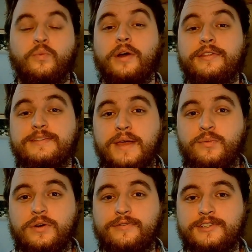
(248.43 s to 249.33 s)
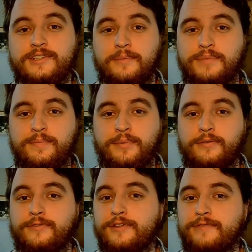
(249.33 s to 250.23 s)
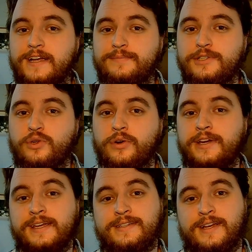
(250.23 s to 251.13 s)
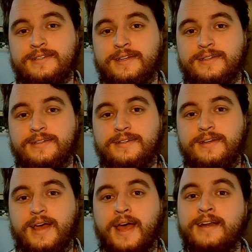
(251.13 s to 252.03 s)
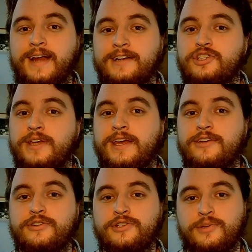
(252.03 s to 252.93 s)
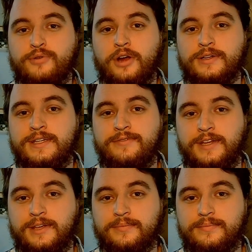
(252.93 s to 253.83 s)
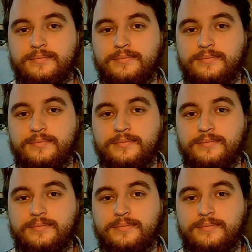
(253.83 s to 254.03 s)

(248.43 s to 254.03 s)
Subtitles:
While this may work for some people, for the vast majority it doesn't, and it actually hinders your productivity.